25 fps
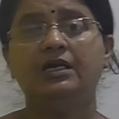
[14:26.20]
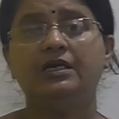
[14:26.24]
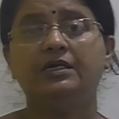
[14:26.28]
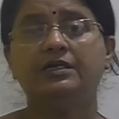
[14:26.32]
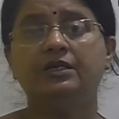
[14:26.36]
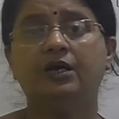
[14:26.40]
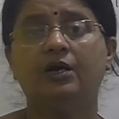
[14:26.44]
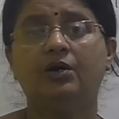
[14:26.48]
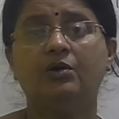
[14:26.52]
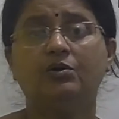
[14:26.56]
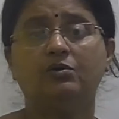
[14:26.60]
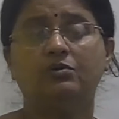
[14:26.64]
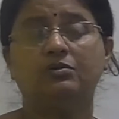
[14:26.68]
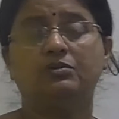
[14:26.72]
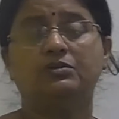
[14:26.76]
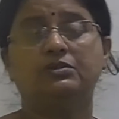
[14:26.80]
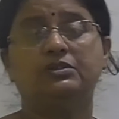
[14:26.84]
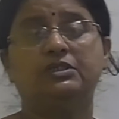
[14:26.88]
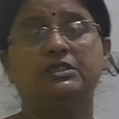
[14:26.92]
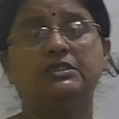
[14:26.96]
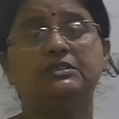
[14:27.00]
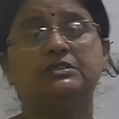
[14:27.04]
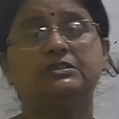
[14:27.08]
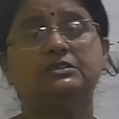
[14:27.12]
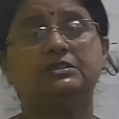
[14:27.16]
Now
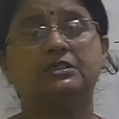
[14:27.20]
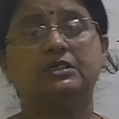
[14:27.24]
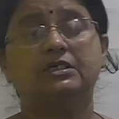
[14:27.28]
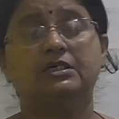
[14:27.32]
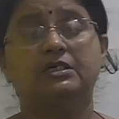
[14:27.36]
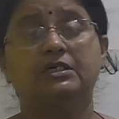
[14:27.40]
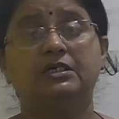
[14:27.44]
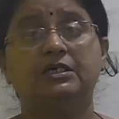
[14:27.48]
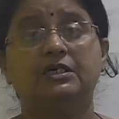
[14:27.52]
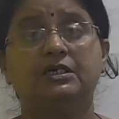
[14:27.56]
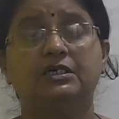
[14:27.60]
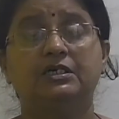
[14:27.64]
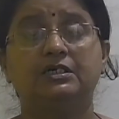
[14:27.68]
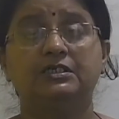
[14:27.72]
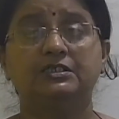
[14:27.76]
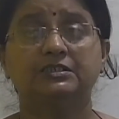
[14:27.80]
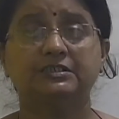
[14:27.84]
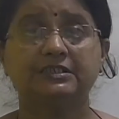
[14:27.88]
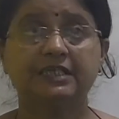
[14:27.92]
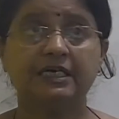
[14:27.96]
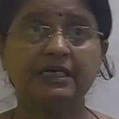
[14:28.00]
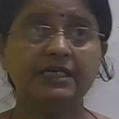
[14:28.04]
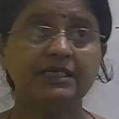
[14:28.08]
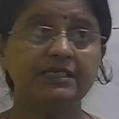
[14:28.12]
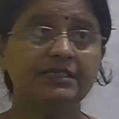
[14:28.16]
this
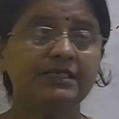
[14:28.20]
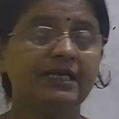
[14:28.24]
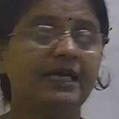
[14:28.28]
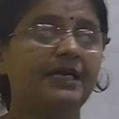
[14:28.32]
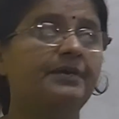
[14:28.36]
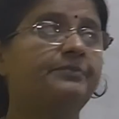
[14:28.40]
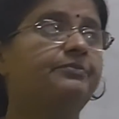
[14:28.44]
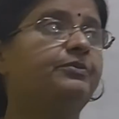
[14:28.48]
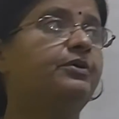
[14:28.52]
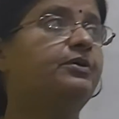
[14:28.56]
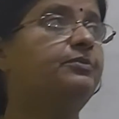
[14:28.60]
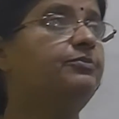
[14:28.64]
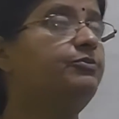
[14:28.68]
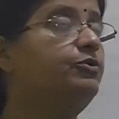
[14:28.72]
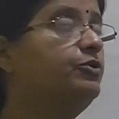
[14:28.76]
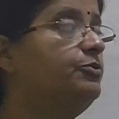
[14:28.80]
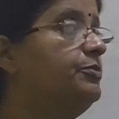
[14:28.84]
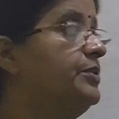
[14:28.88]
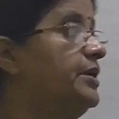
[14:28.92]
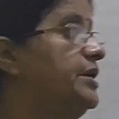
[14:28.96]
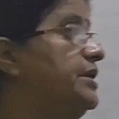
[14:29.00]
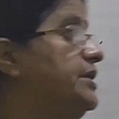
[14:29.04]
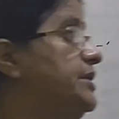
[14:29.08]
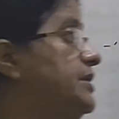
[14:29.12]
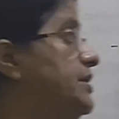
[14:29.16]
third type of
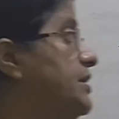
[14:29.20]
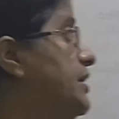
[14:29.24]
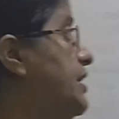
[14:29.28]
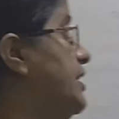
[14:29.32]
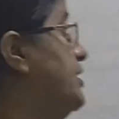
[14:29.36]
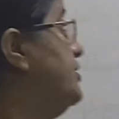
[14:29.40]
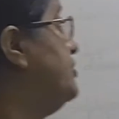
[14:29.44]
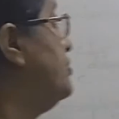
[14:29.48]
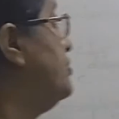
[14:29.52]
movement I